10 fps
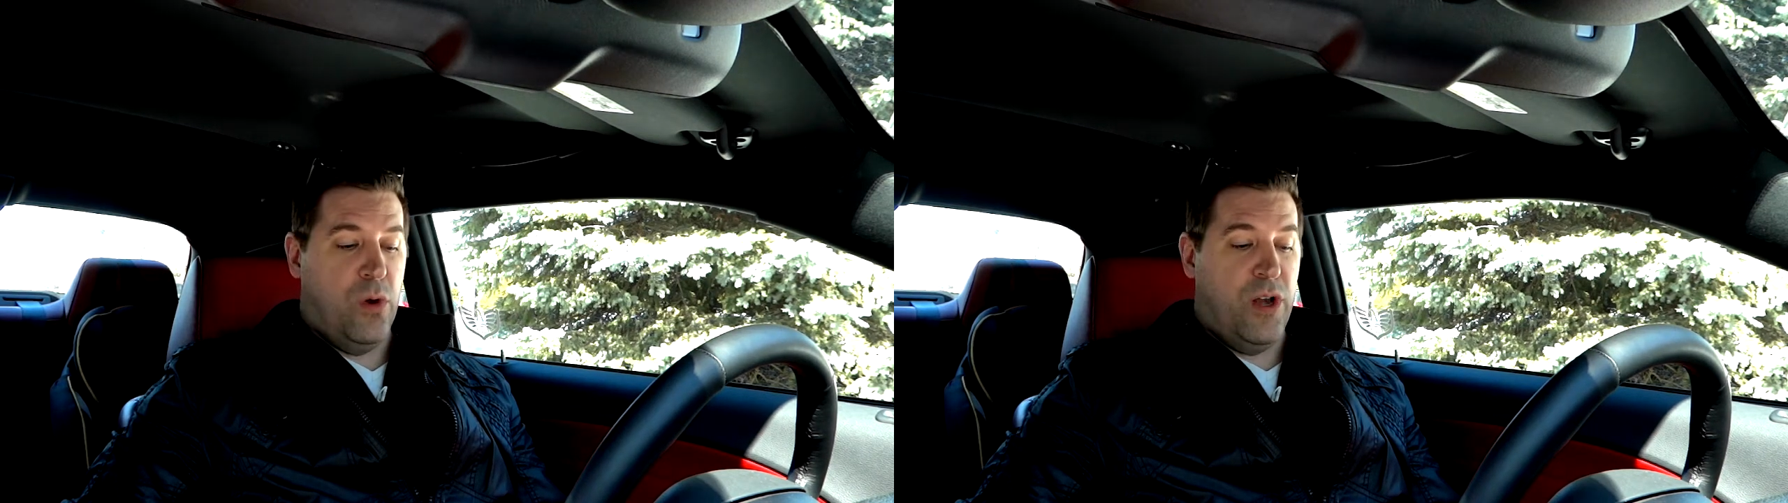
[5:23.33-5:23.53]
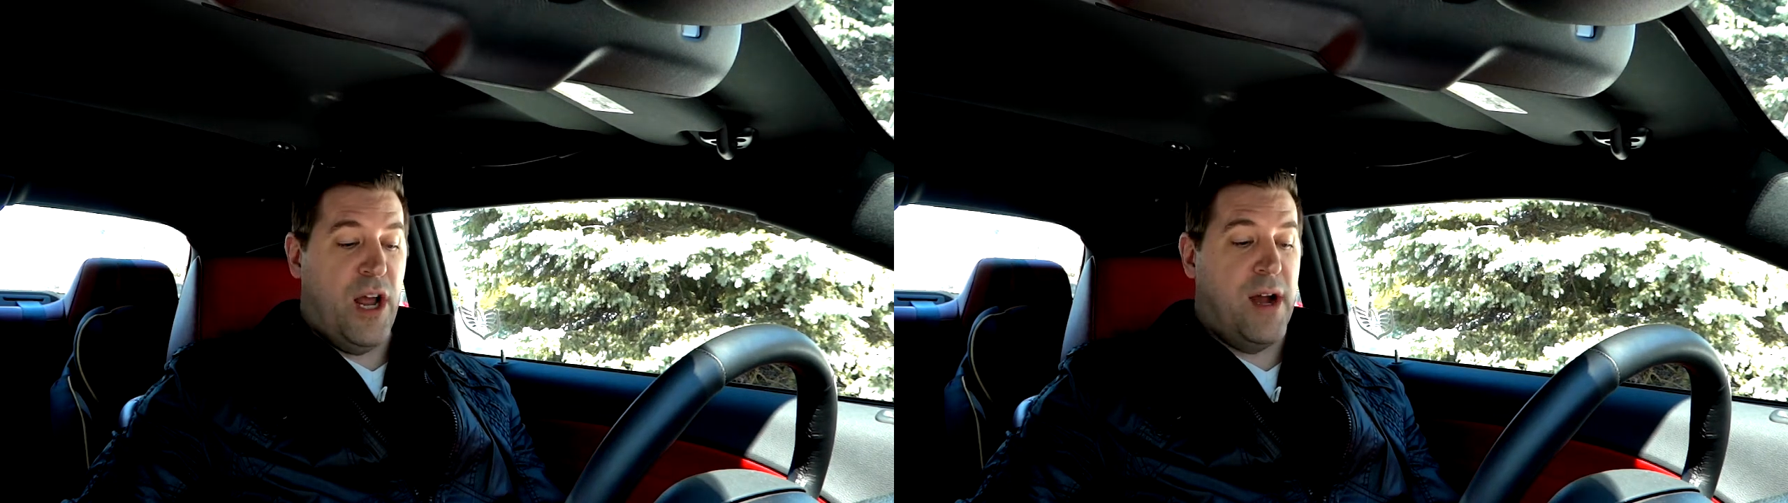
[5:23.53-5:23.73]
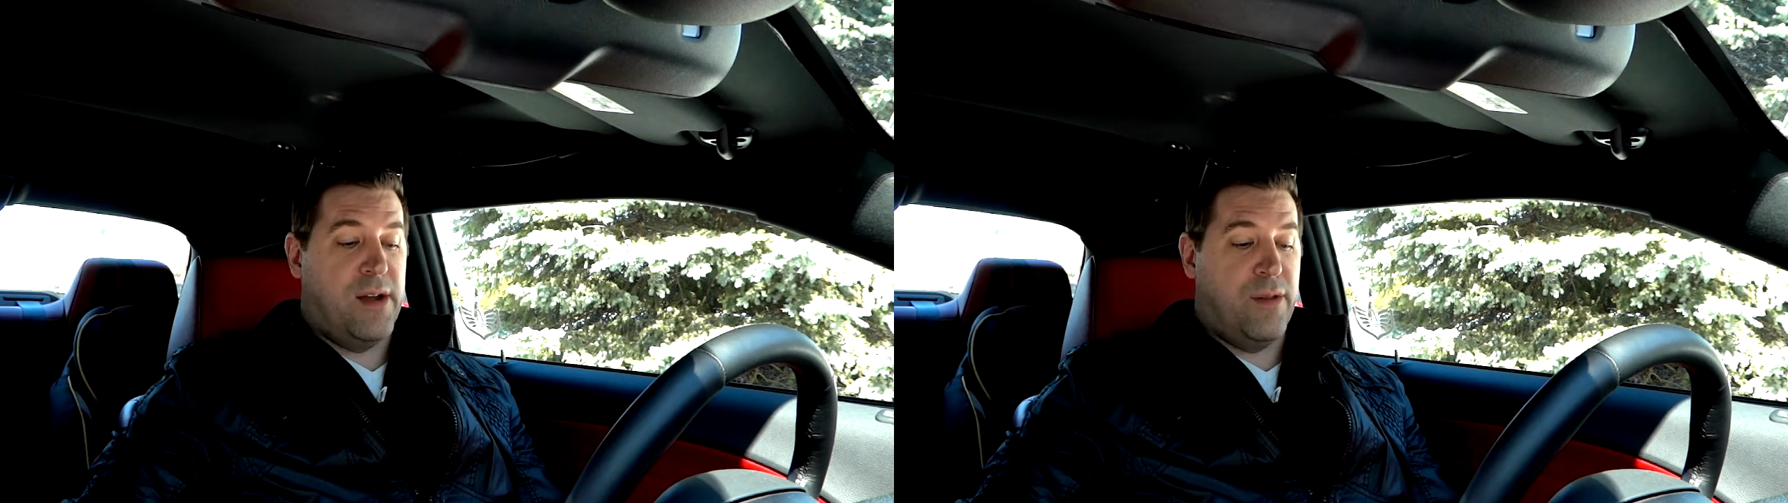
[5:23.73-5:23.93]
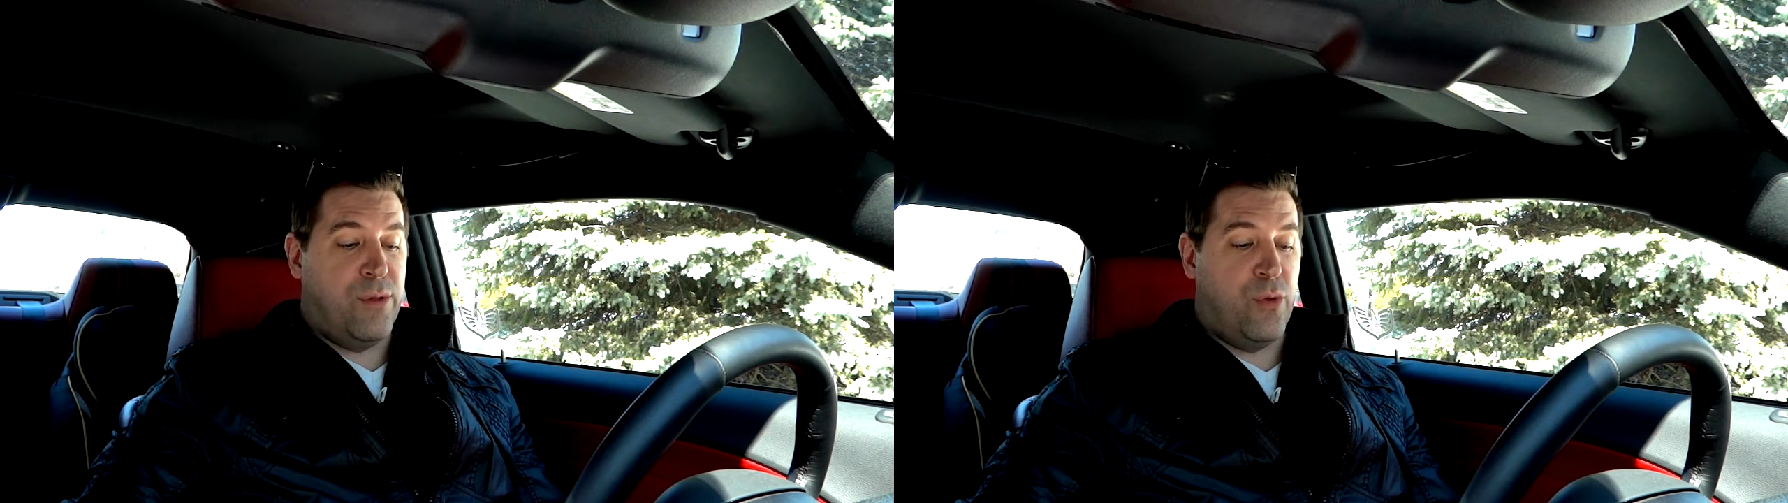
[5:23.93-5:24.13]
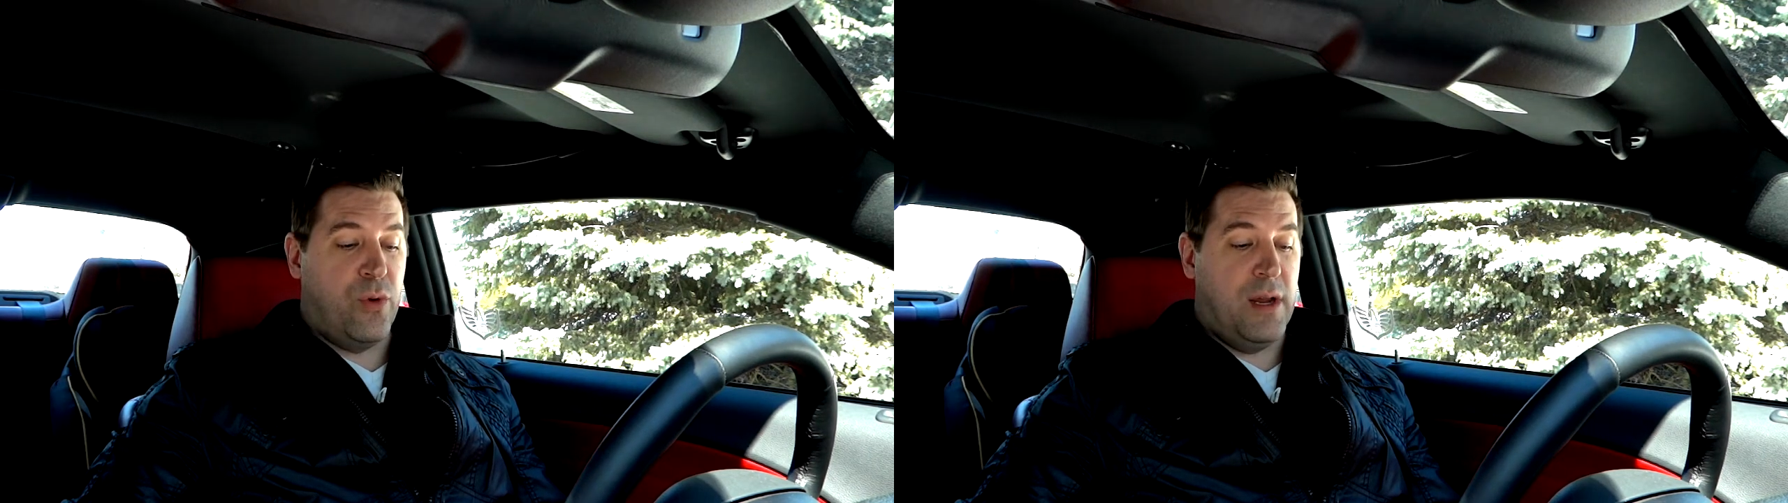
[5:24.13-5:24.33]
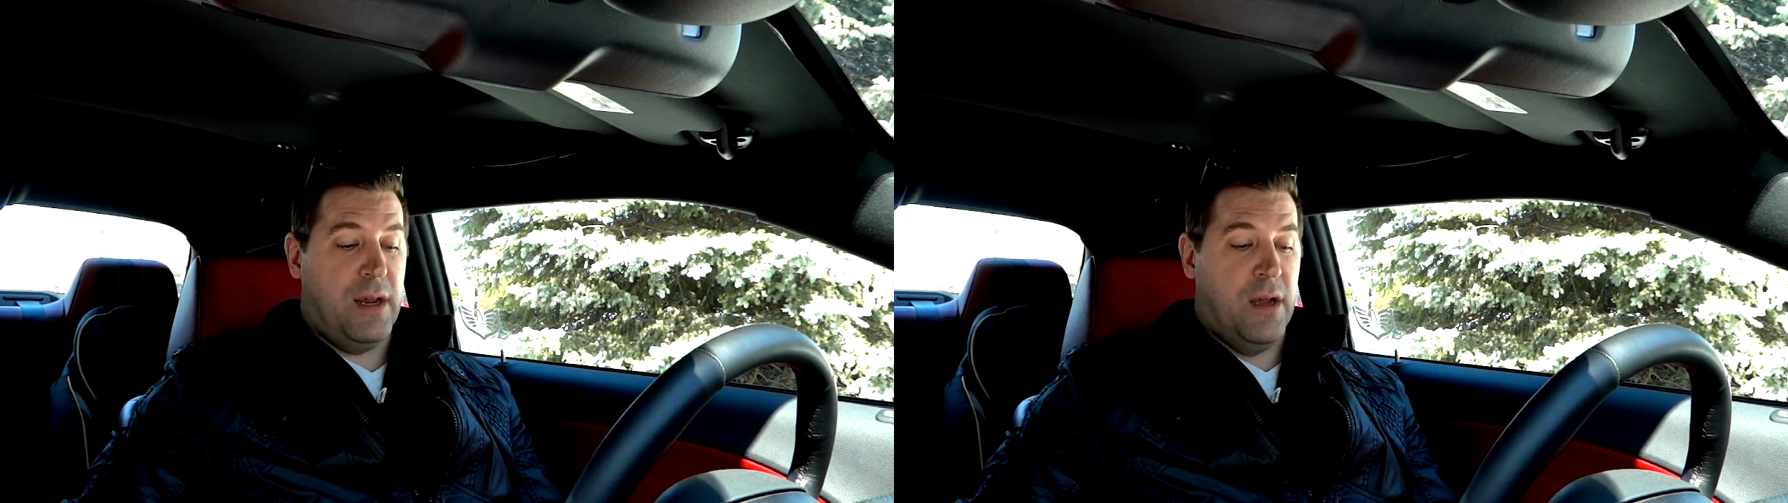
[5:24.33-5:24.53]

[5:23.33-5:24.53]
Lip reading: 93